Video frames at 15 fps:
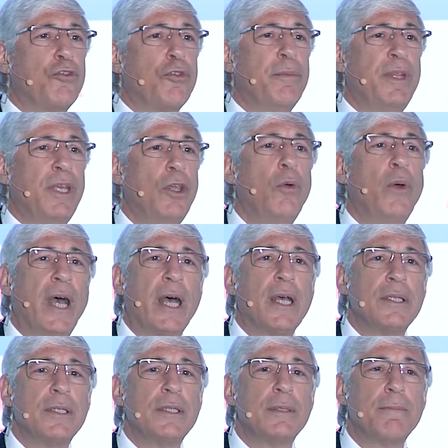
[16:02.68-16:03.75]
from the
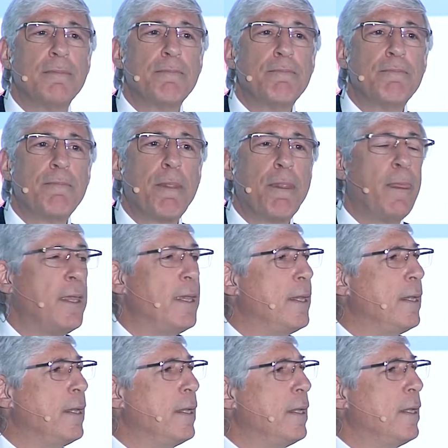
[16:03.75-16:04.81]
US,
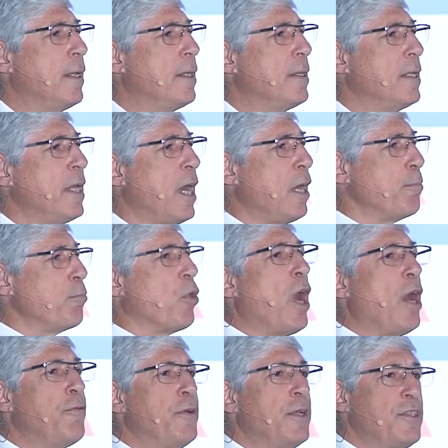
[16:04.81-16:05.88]
the
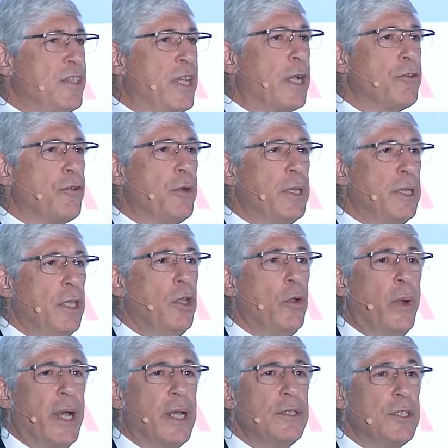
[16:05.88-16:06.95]
nonprofit sector in the
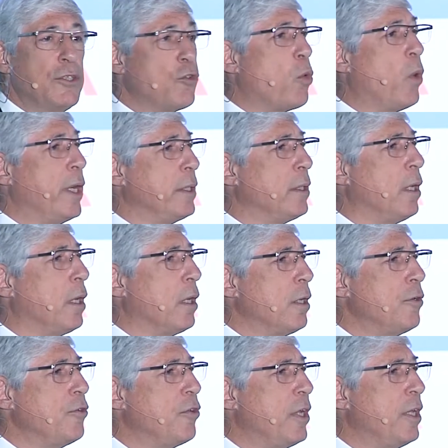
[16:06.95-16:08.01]
US is quite
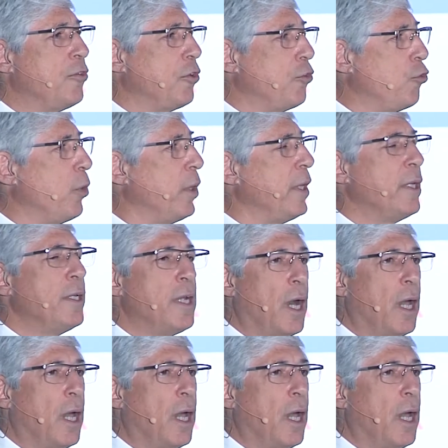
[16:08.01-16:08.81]
large. It's $1 trillion.